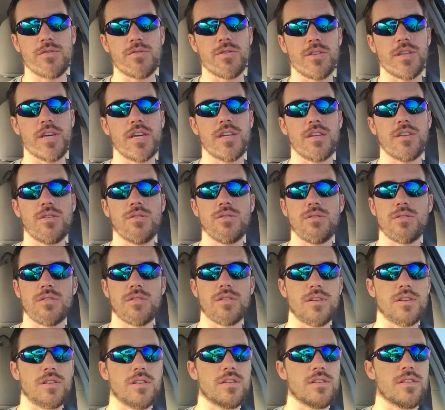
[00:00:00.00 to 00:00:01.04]
for the end
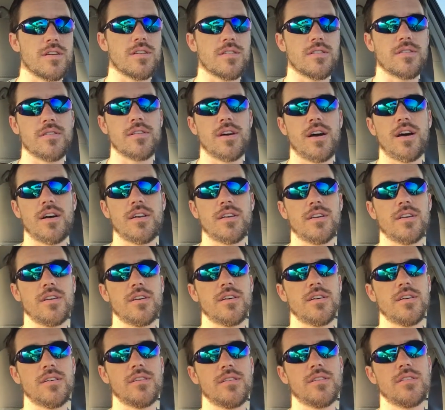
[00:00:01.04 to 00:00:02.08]
user, and it's not
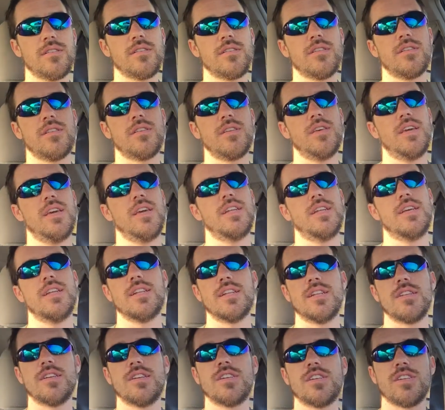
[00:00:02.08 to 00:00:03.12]
and in
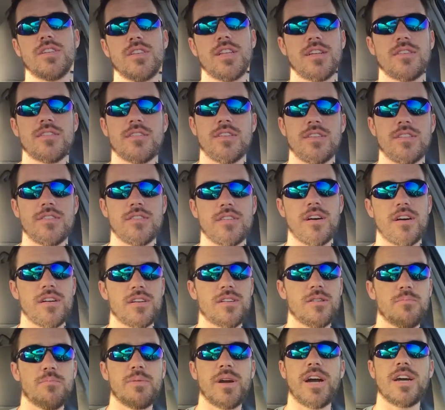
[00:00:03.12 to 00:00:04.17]
addition, it's not a
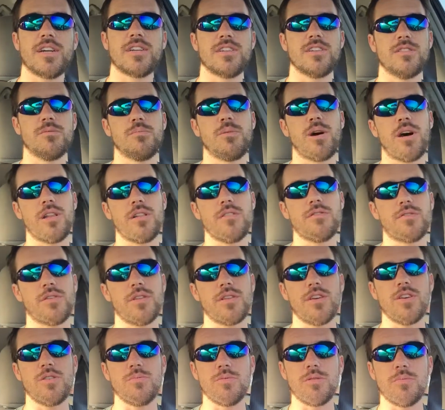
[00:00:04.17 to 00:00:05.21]
compassionate model for the
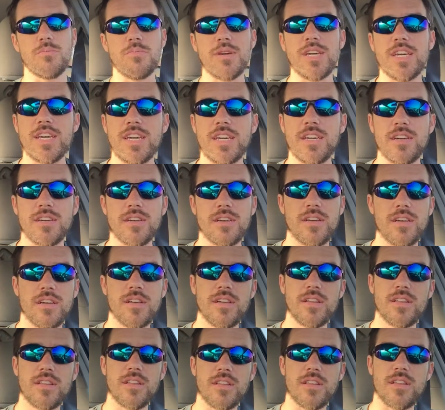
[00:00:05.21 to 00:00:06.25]
human being
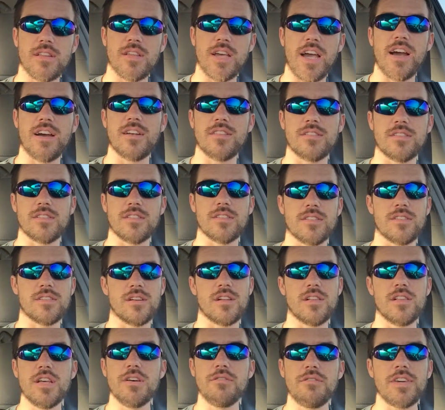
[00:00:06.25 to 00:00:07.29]
as a
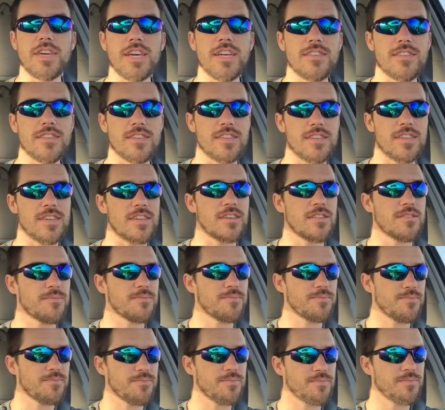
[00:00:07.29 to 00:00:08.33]
living entity.
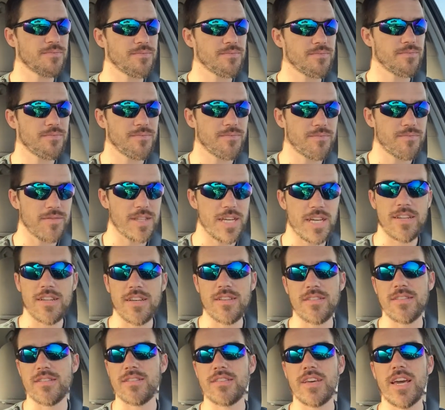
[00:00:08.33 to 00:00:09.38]
It
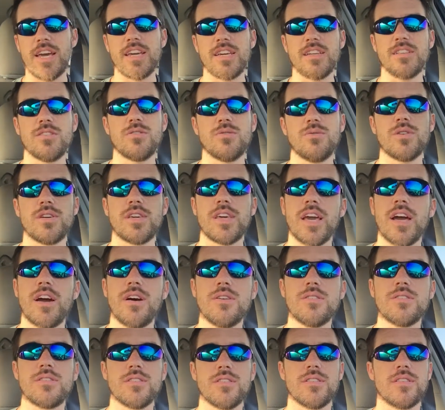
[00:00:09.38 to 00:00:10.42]
doesn't take into
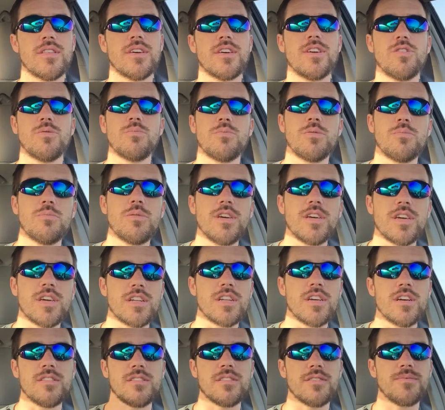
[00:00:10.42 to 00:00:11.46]
account the human being. It
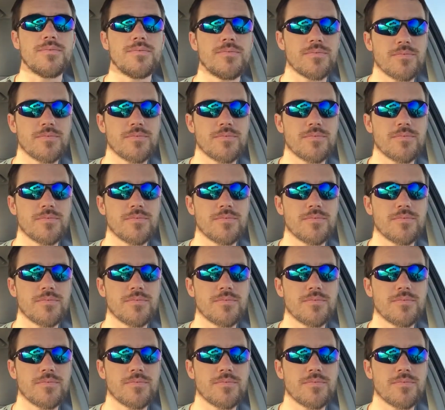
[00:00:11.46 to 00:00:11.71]
doesn't.